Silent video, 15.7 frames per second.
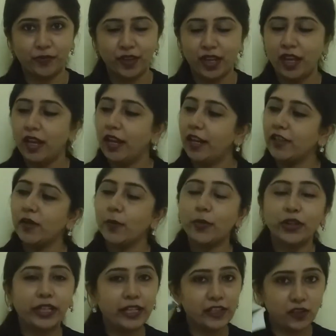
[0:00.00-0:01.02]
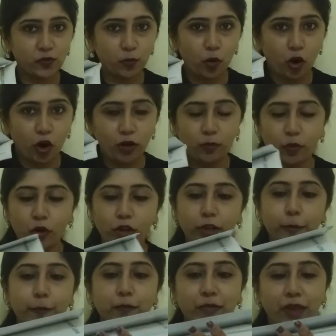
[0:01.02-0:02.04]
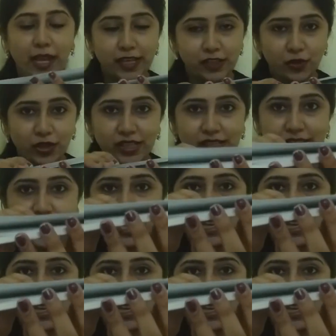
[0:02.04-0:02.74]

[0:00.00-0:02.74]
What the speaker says: It's a pretty small book, as you can see,